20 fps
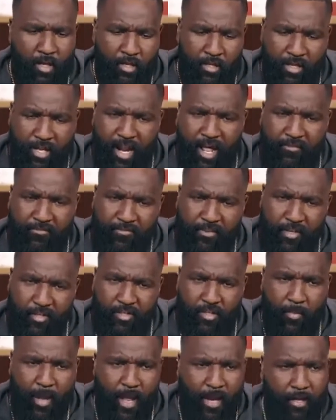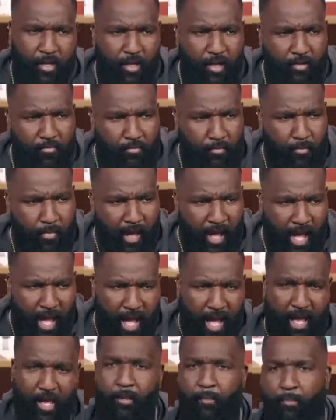Then I feel somebody come from
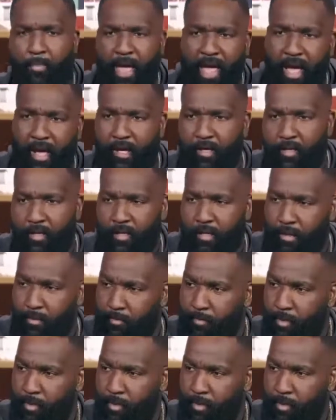behind and bow hug me.